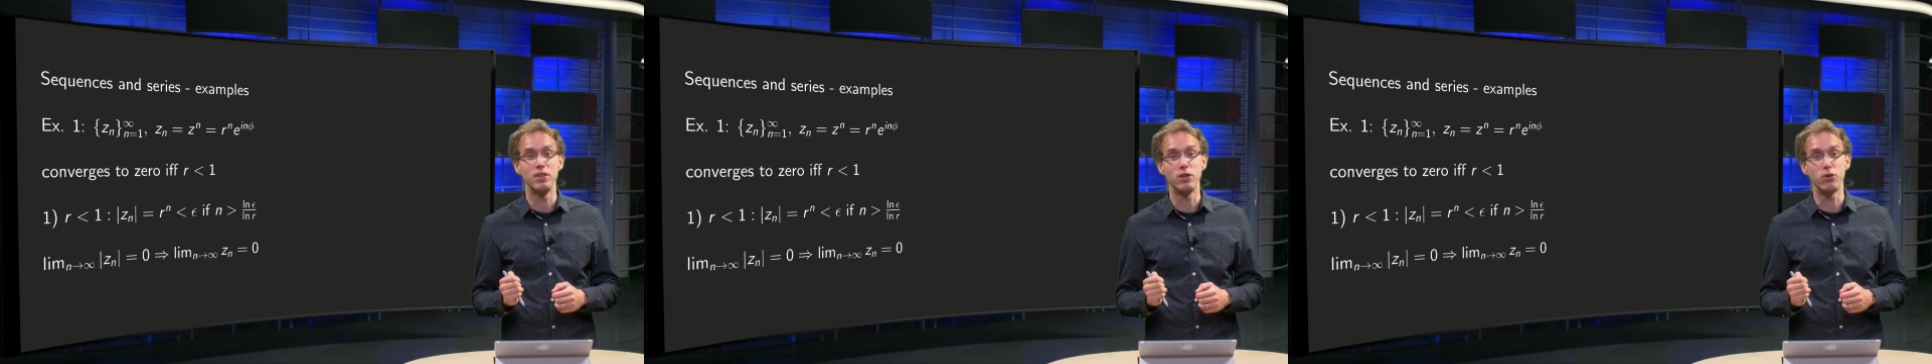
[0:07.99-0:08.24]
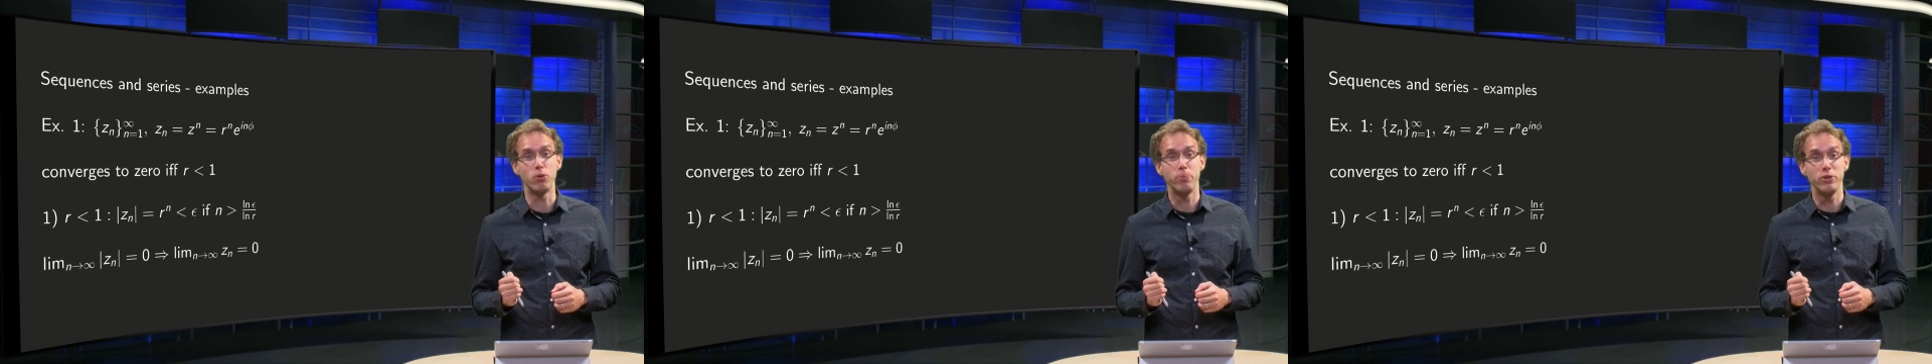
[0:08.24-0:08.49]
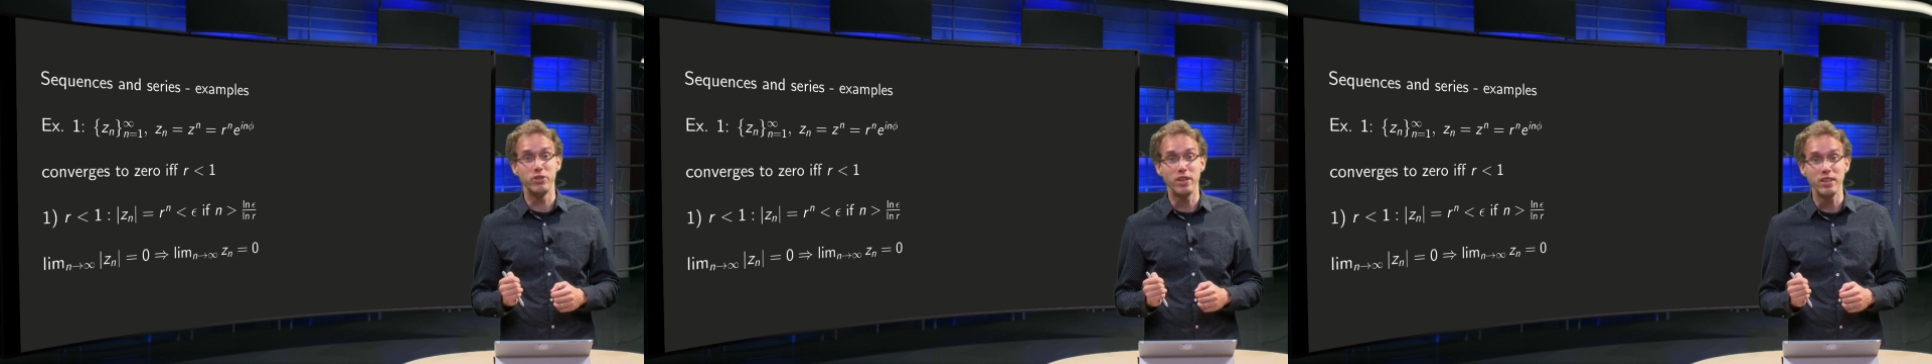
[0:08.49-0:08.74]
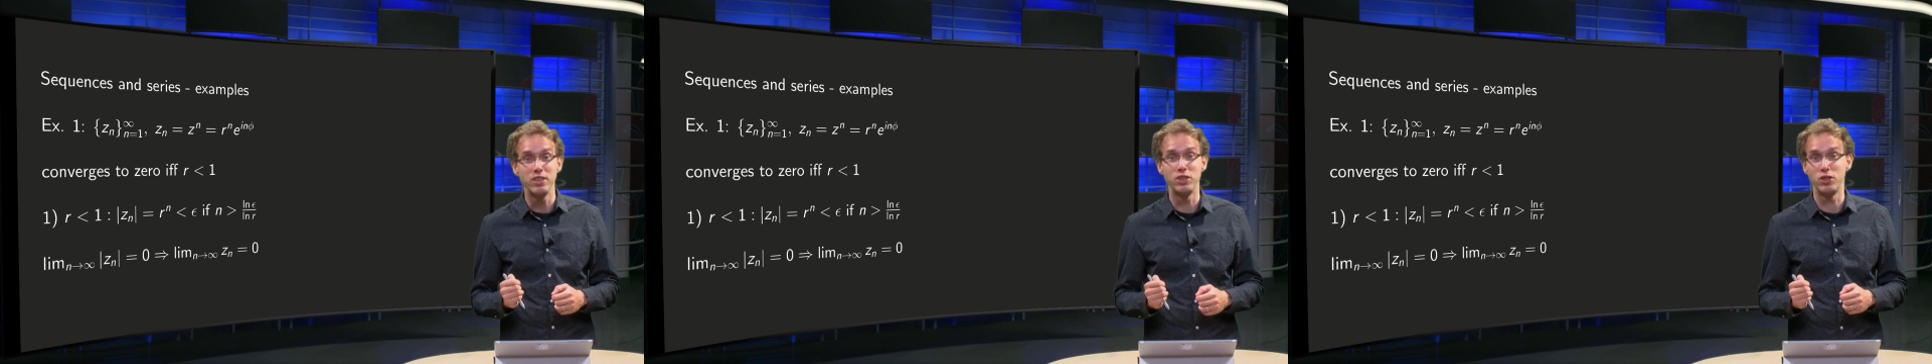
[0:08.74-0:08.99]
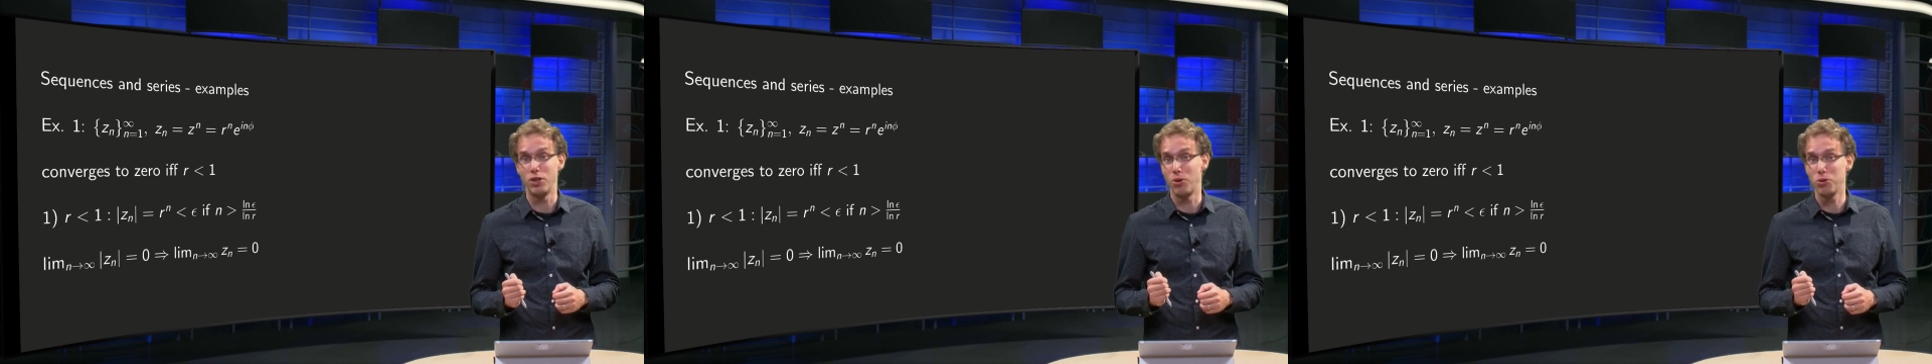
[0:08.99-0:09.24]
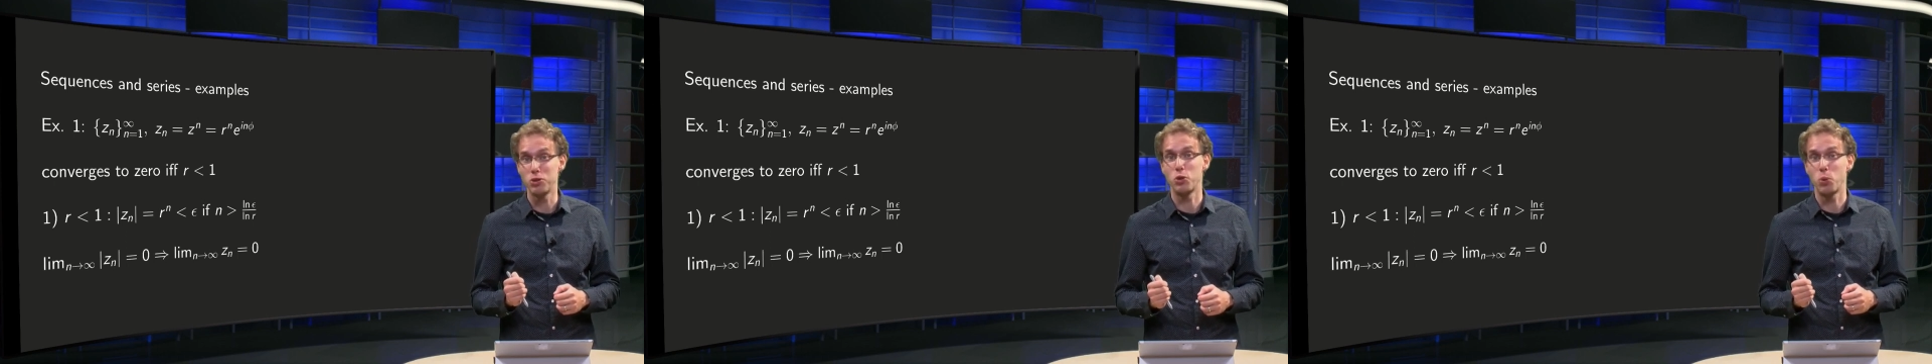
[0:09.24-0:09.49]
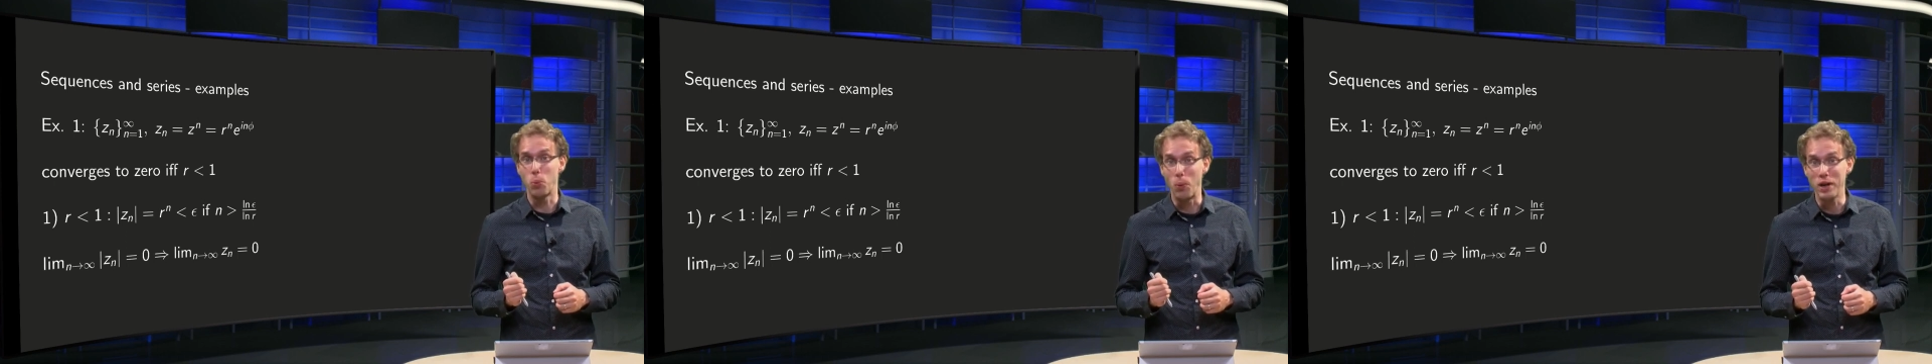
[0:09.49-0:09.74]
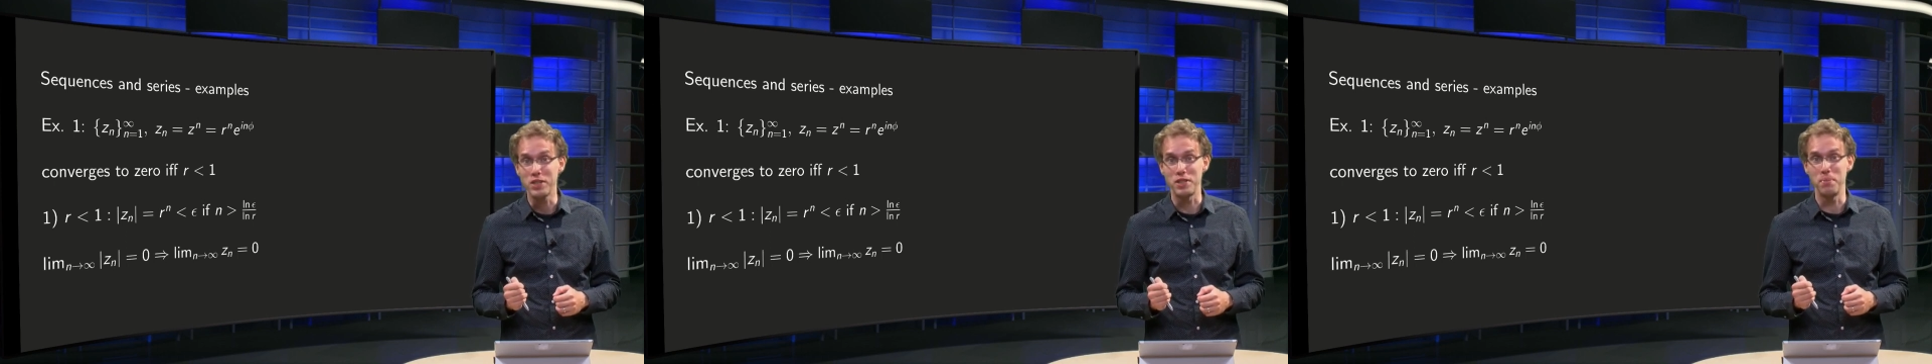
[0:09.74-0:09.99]
the computations are also
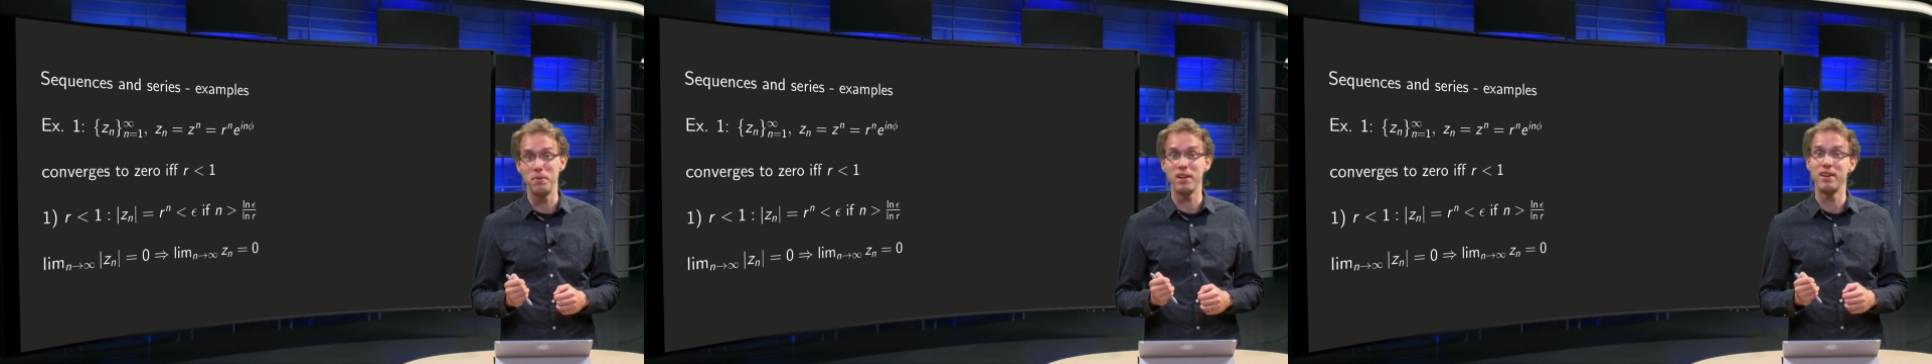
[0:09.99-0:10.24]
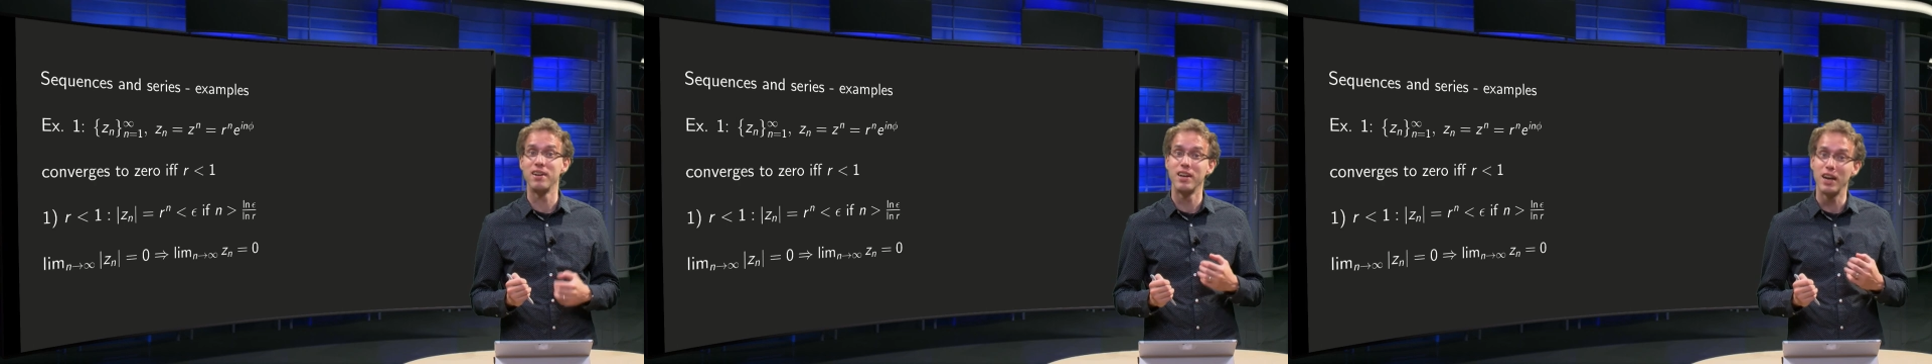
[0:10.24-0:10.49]
quite similar,